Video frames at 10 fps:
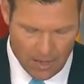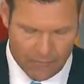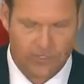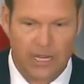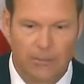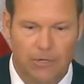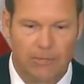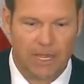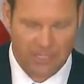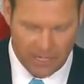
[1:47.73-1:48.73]
For example,
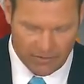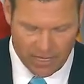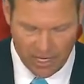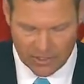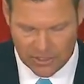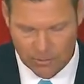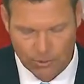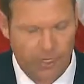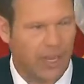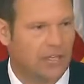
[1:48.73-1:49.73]
in my state of Kansas,
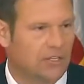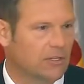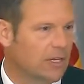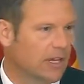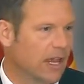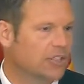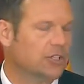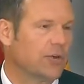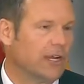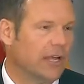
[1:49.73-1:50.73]
we're engaged in
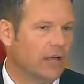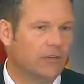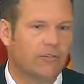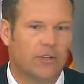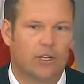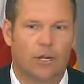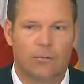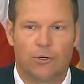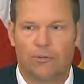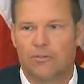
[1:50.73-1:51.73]
litigation right now defending
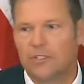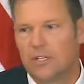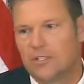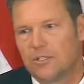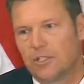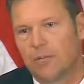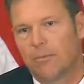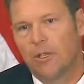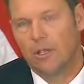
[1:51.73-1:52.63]
our proof of citizenship